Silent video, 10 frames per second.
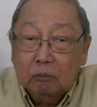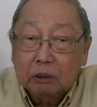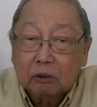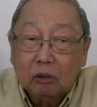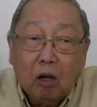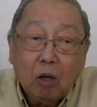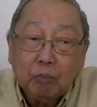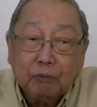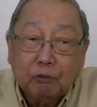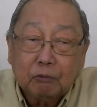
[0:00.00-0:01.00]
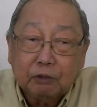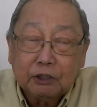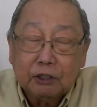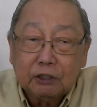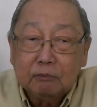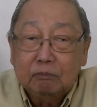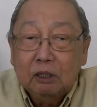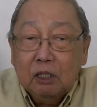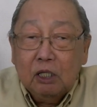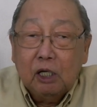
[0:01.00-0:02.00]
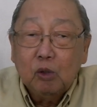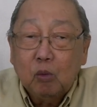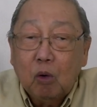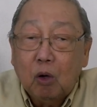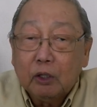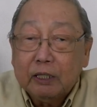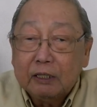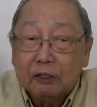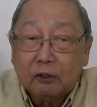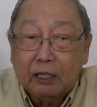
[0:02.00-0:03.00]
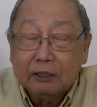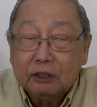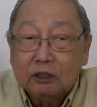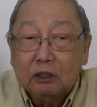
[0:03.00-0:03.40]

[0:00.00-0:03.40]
But long before fascism and war can arise,